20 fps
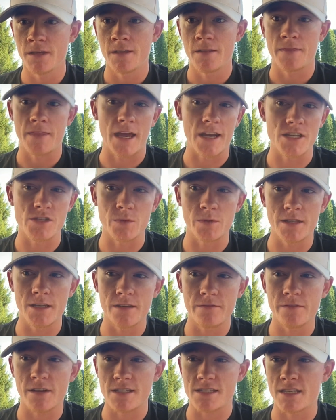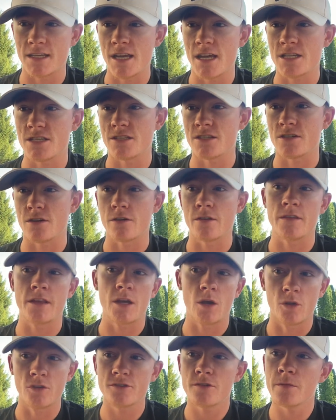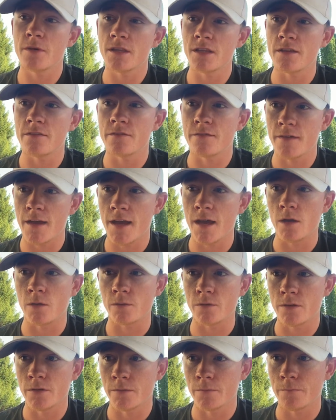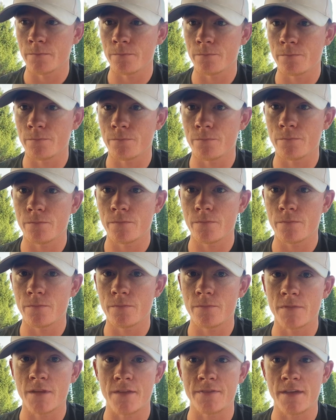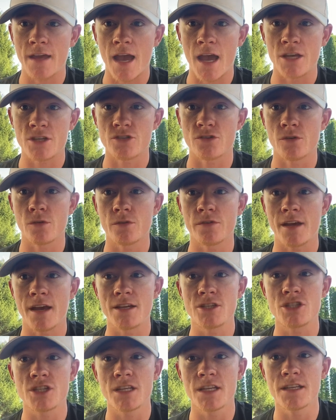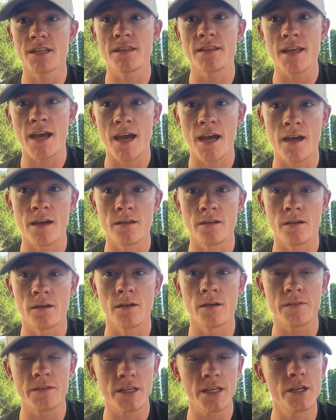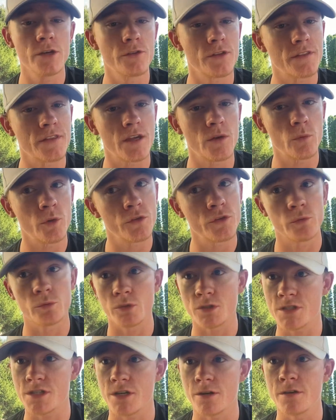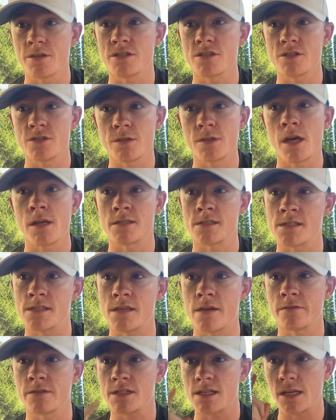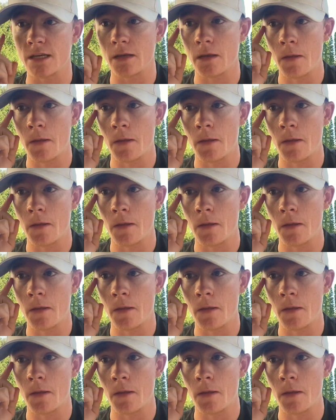That is when the investigation started, and they ultimately found that the Astros had cheated the year that they won the World Series in 2017.